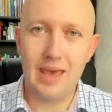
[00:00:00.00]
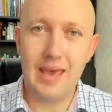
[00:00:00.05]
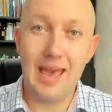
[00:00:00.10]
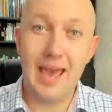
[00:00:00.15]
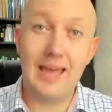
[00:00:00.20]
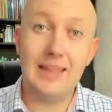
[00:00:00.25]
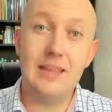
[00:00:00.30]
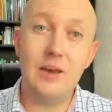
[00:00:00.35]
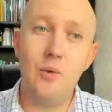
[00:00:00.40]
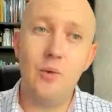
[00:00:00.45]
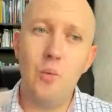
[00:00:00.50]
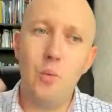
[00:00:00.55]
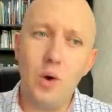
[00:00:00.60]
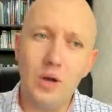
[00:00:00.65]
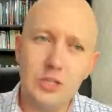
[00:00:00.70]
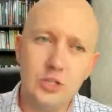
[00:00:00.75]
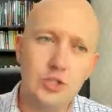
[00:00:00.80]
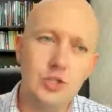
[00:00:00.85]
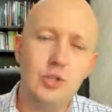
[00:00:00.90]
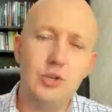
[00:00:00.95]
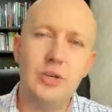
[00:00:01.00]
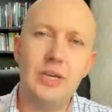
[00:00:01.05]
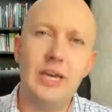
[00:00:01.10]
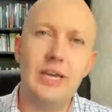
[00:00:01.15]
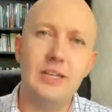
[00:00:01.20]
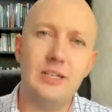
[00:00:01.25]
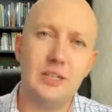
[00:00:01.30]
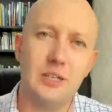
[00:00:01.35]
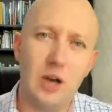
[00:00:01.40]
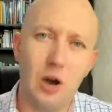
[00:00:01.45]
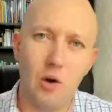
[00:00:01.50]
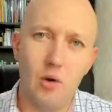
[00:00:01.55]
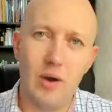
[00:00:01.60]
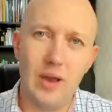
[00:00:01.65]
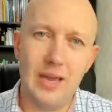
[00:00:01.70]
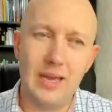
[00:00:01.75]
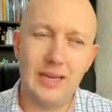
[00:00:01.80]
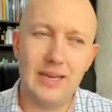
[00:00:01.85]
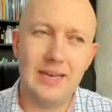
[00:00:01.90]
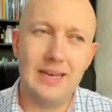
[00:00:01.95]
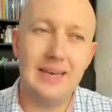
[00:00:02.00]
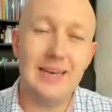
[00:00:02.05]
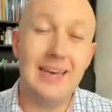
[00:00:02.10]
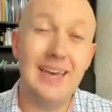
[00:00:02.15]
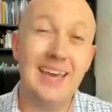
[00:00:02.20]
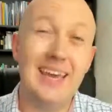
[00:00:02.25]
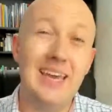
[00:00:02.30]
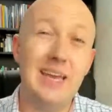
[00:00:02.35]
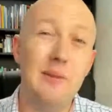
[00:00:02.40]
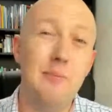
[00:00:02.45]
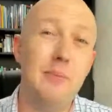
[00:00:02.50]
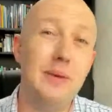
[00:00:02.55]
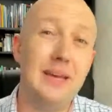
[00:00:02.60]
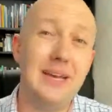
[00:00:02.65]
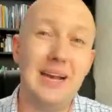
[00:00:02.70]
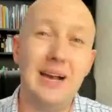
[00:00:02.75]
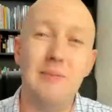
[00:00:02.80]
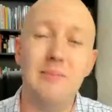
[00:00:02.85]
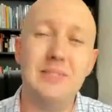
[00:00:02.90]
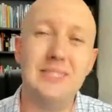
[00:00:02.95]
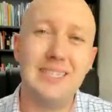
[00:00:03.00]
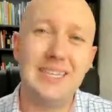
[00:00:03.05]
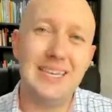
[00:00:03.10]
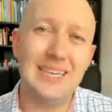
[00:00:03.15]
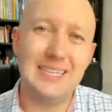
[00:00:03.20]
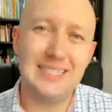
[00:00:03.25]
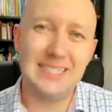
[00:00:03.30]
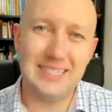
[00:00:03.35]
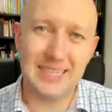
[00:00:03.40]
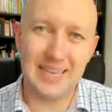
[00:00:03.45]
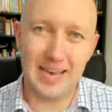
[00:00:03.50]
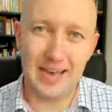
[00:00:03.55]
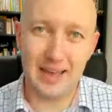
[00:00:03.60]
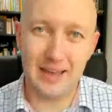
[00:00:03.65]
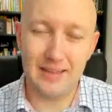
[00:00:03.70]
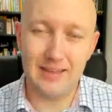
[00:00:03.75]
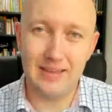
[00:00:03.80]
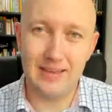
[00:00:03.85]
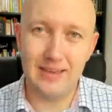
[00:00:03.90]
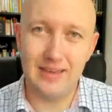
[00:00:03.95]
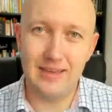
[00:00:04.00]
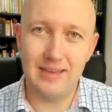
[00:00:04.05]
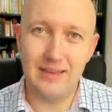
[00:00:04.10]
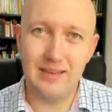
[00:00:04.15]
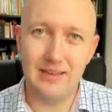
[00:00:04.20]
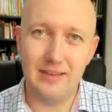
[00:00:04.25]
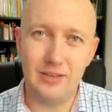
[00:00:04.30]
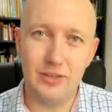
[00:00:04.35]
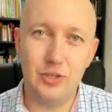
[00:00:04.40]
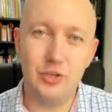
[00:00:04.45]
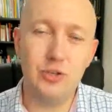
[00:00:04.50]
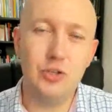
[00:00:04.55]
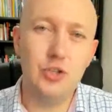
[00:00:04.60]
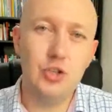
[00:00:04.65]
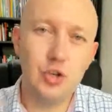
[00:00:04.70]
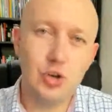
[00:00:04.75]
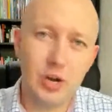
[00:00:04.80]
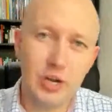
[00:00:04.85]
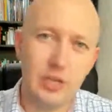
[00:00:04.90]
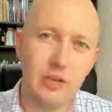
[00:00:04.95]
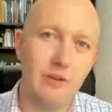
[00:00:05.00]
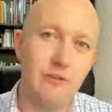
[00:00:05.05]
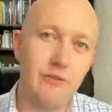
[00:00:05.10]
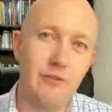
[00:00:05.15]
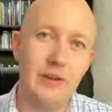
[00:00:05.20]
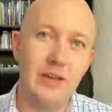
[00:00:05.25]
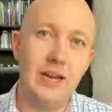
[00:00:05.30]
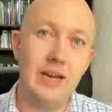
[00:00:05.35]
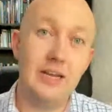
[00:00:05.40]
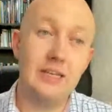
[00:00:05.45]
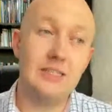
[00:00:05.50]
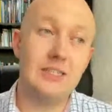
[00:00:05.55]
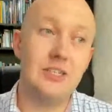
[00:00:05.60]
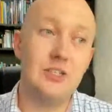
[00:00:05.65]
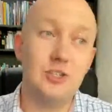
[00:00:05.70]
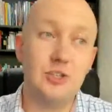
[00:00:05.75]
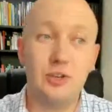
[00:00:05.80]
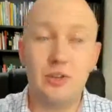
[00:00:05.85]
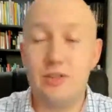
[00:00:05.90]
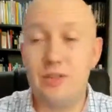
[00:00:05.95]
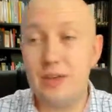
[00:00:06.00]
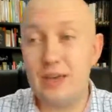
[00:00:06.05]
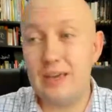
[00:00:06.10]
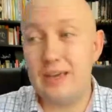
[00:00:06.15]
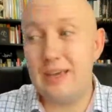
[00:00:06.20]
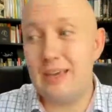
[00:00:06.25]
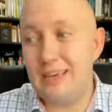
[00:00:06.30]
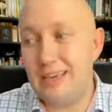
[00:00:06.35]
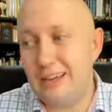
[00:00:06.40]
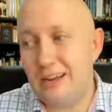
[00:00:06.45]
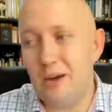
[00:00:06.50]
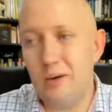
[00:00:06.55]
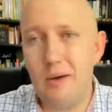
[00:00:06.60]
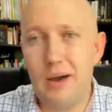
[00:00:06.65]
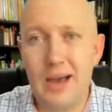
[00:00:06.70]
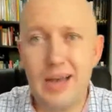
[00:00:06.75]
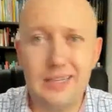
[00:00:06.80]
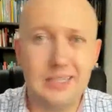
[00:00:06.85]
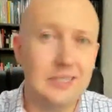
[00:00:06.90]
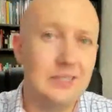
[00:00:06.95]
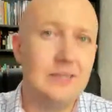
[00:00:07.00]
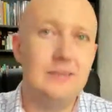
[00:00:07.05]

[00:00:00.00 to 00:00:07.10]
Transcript: And then once you get going, it becomes easier. You trick your feelings into thinking, you know what?